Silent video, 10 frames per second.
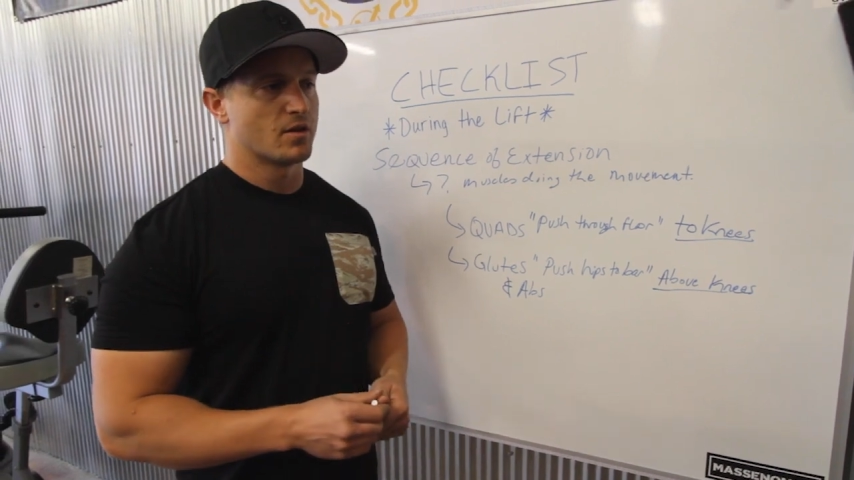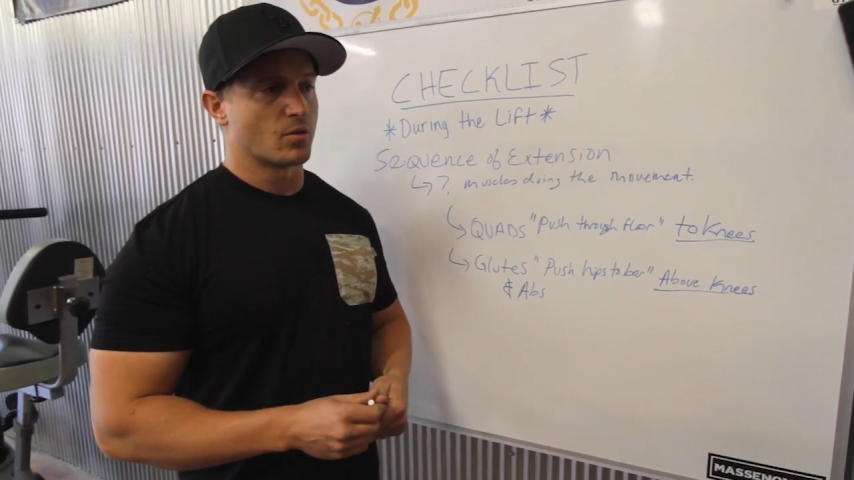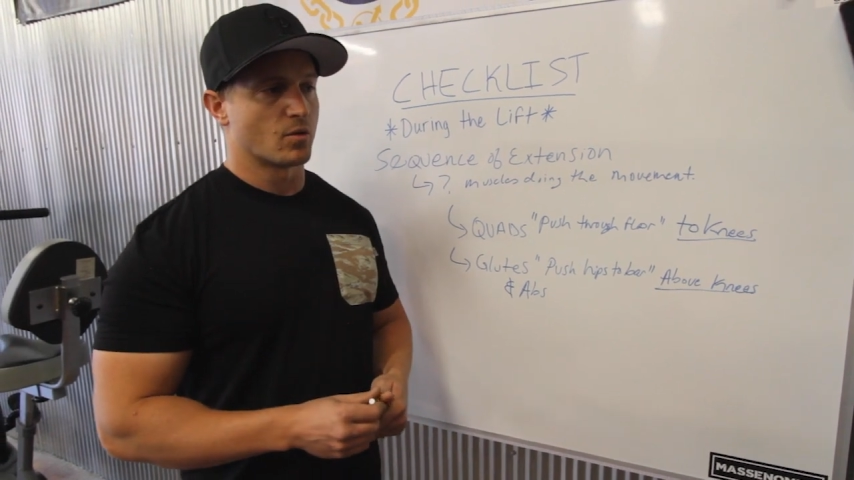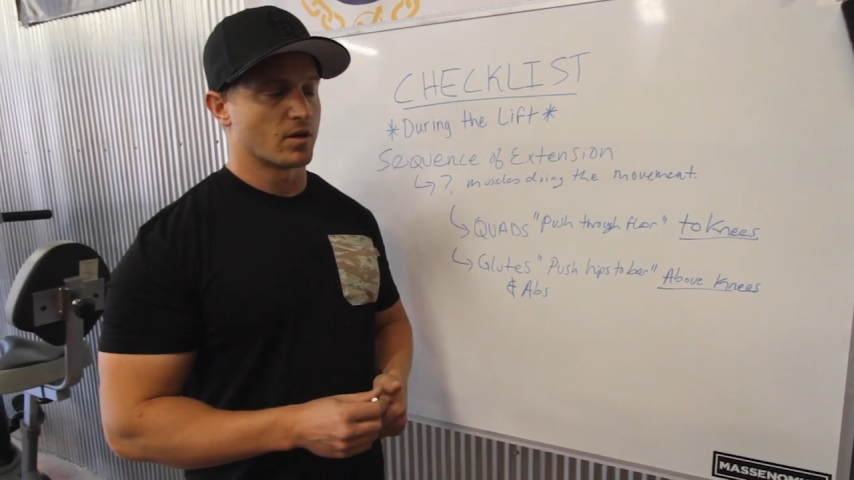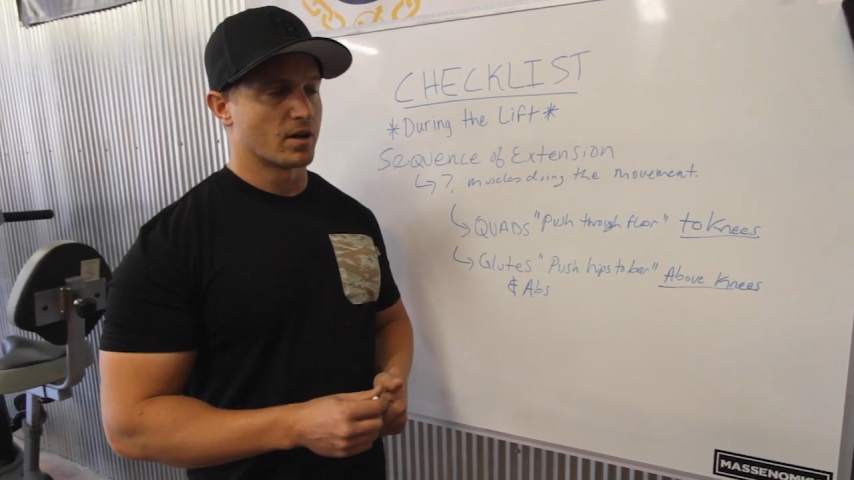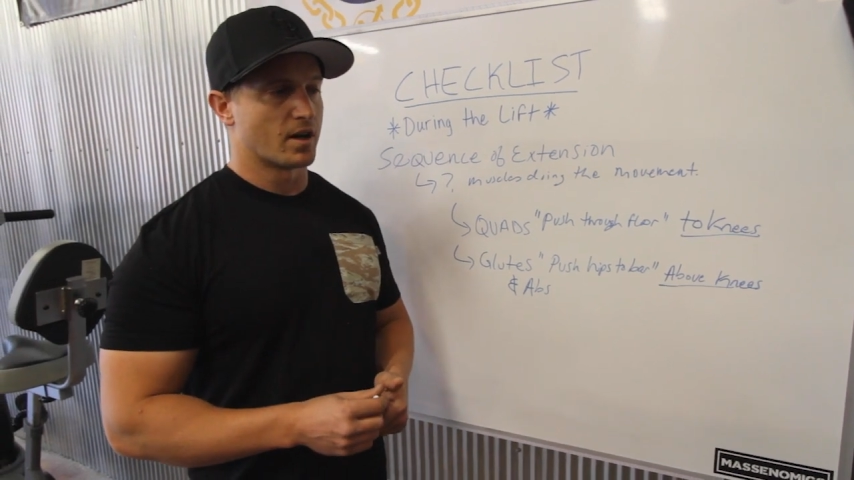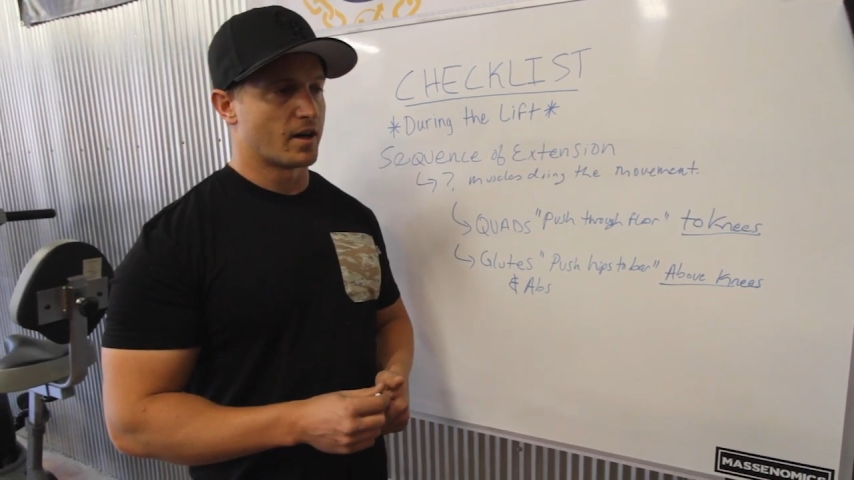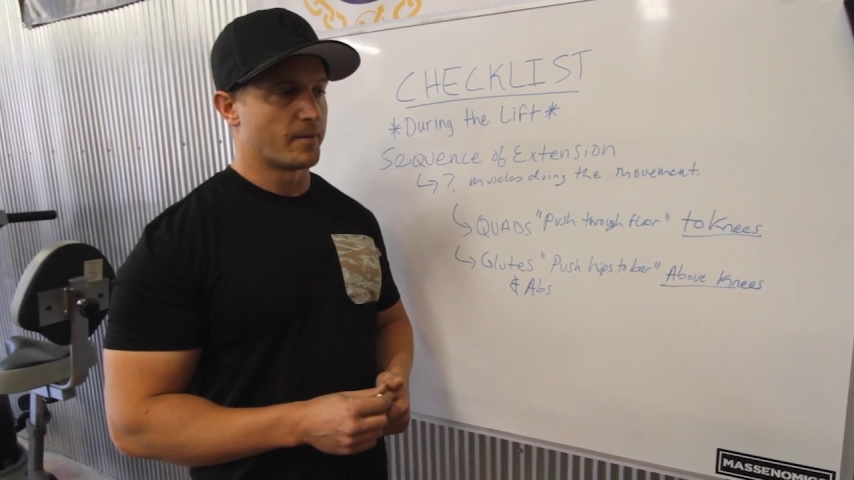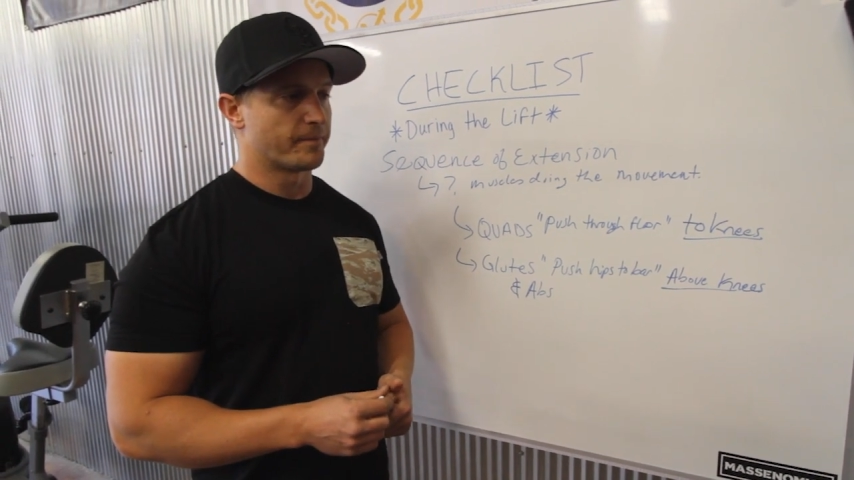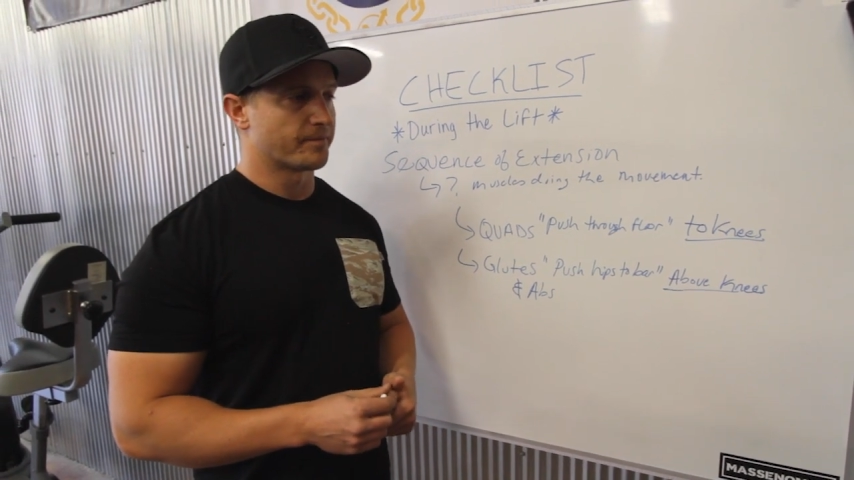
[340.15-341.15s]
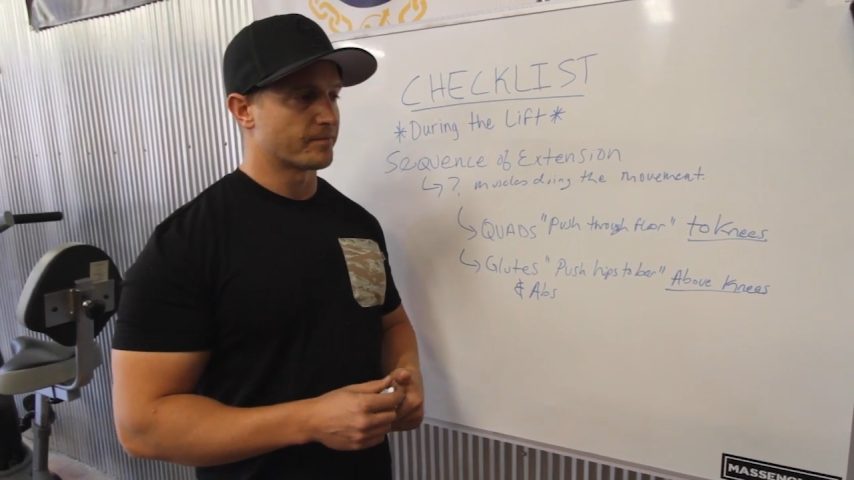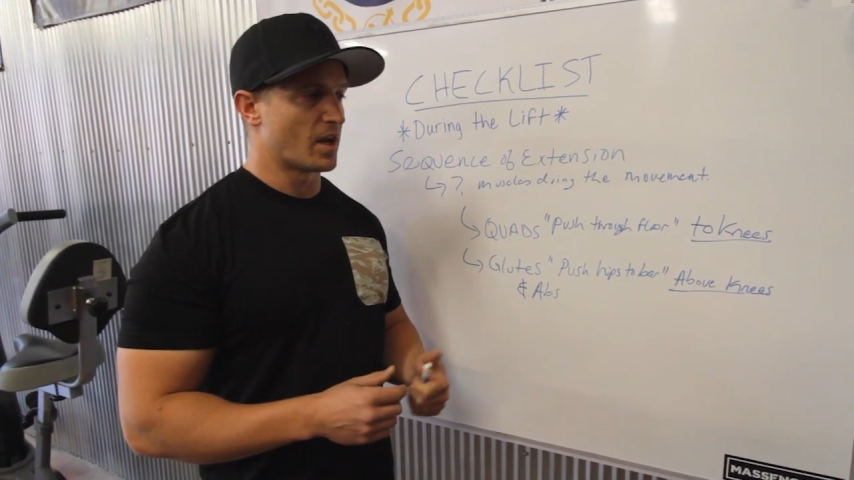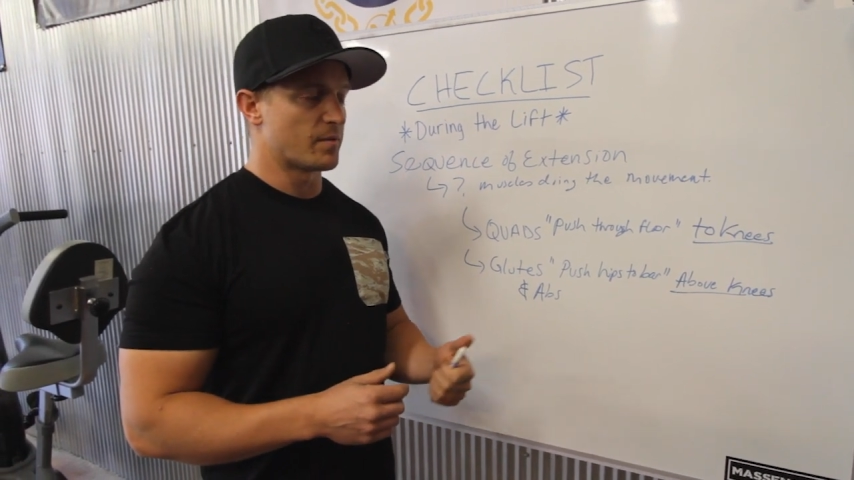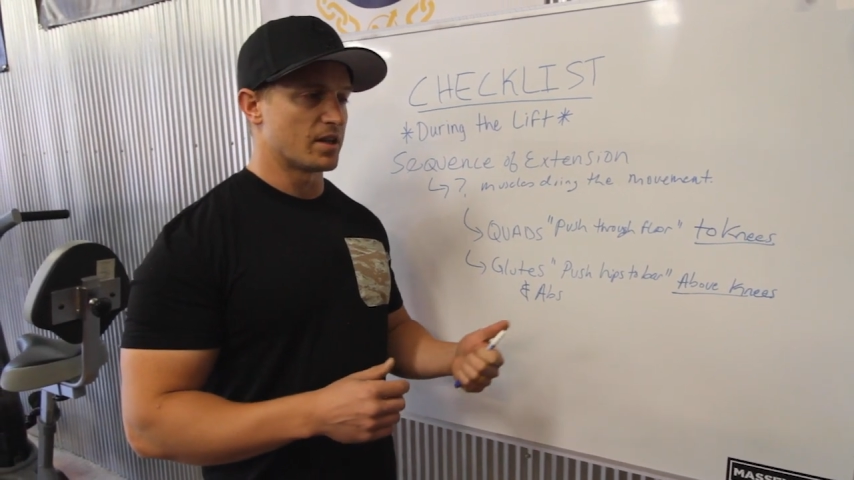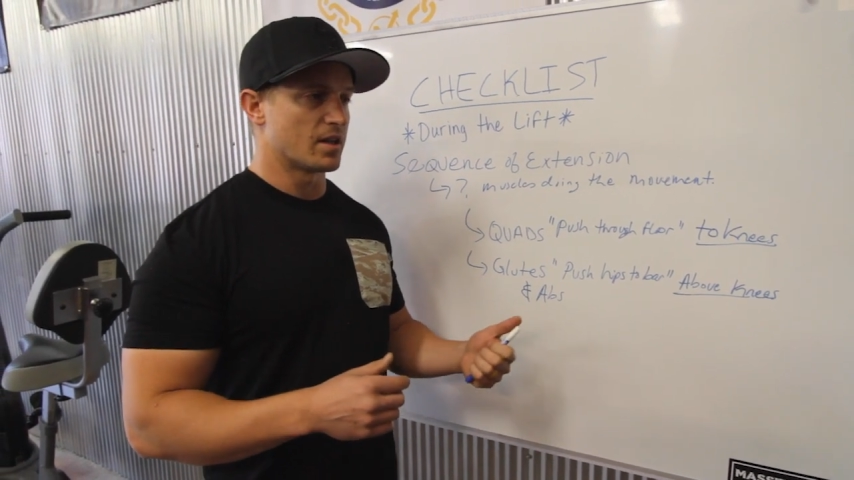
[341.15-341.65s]
or
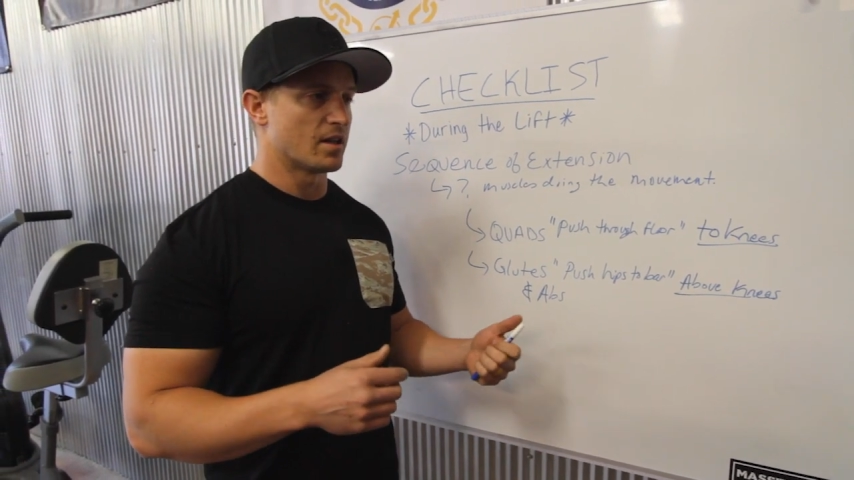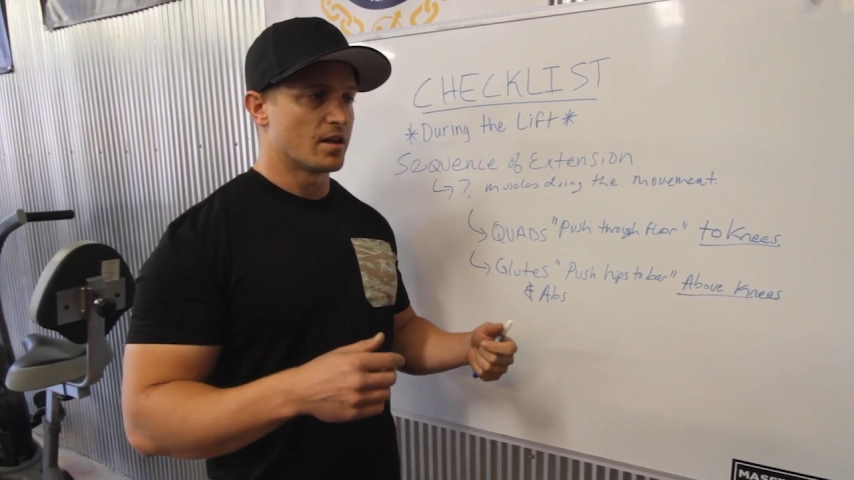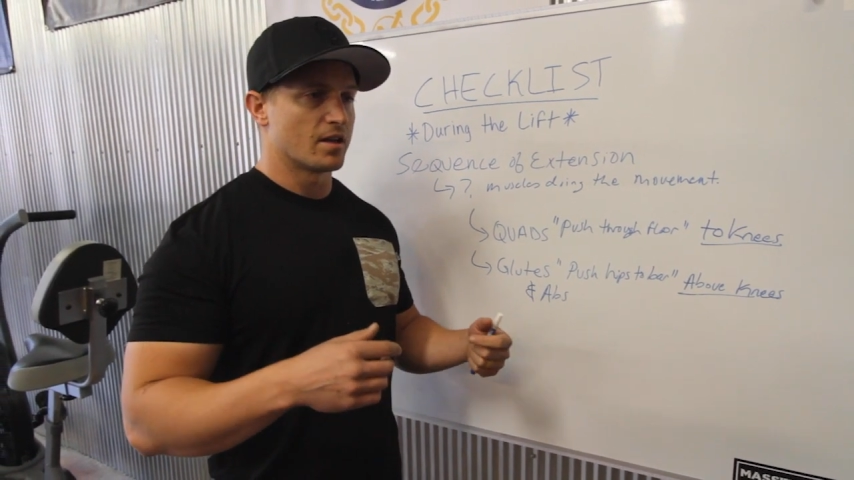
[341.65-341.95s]
maybe